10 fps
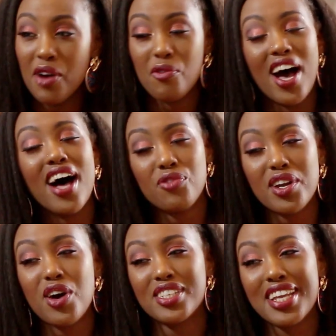Well,
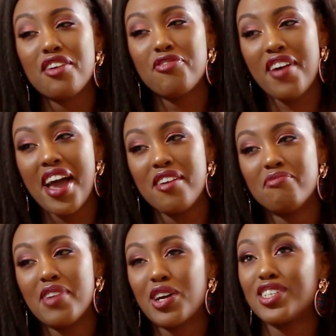when I was like 5,
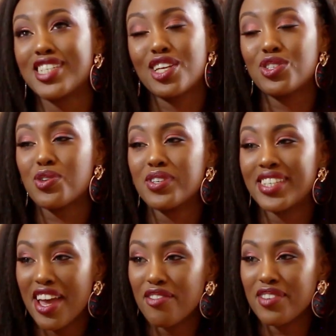Michael Jackson
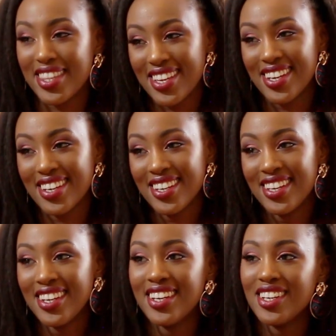was everything.
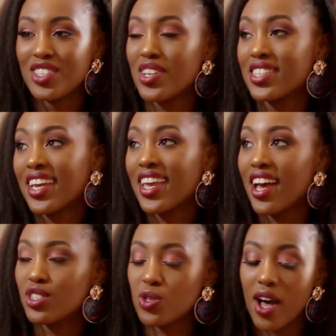So I was like,
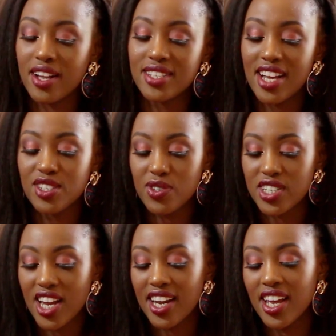yeah, so I'll dance for
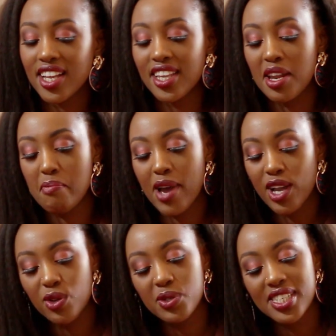Janet, then
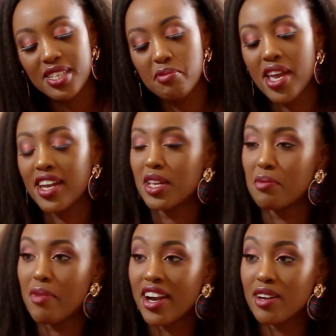Michael will see me and he'll
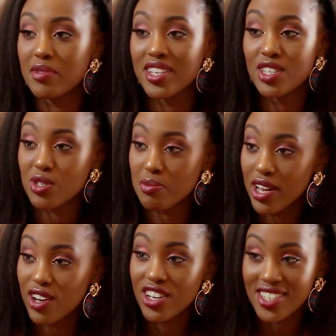marry me. This was
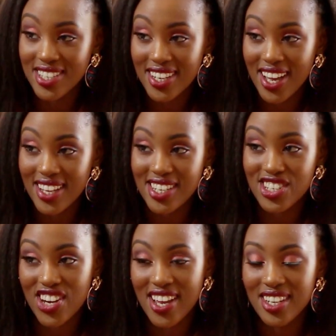my logic as a
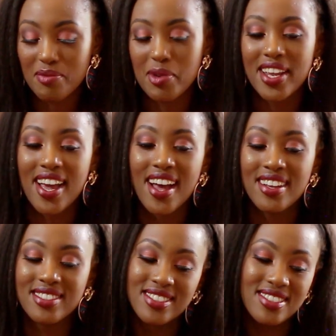child, but yeah,
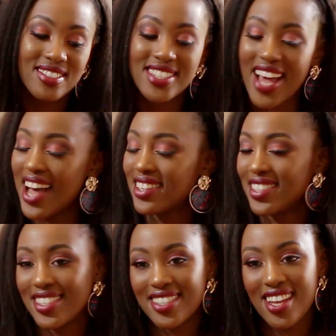
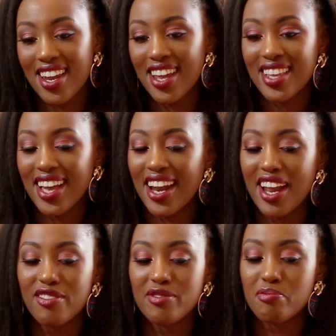dance. And I think I
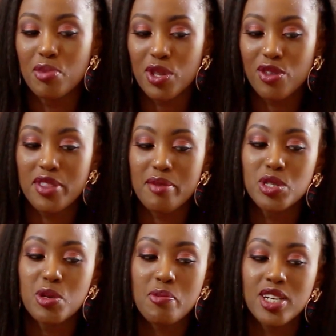love both of them
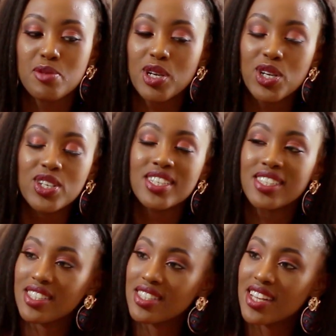so much because
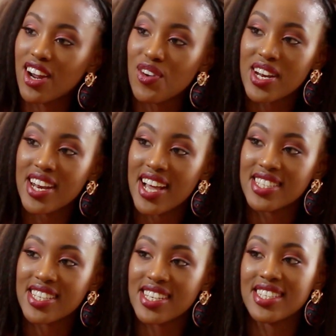they're great
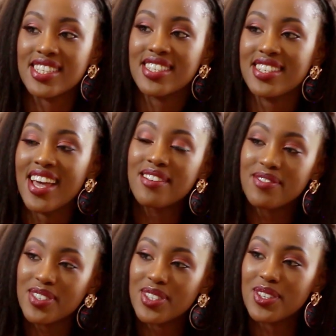dancers. Yeah,
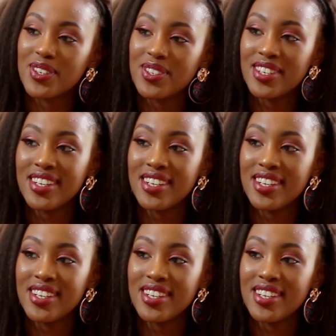so